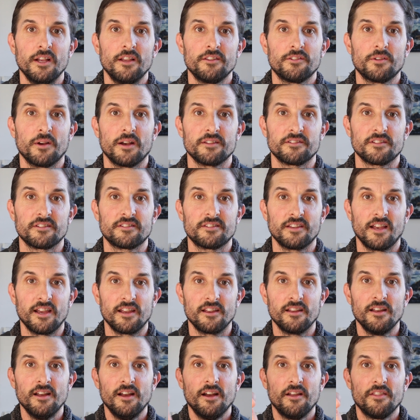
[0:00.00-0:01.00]
So as I
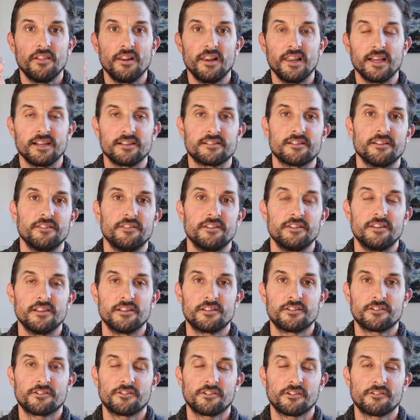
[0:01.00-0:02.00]
say, the link's in the
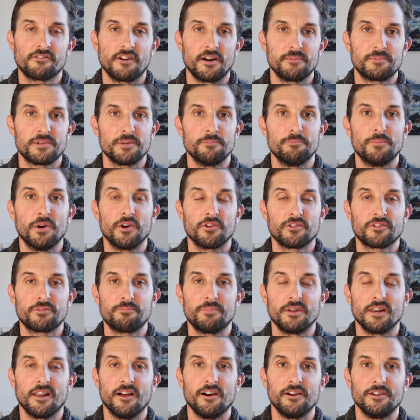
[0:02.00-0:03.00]
description box
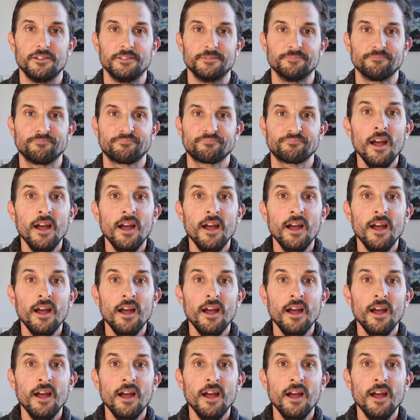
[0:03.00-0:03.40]
below.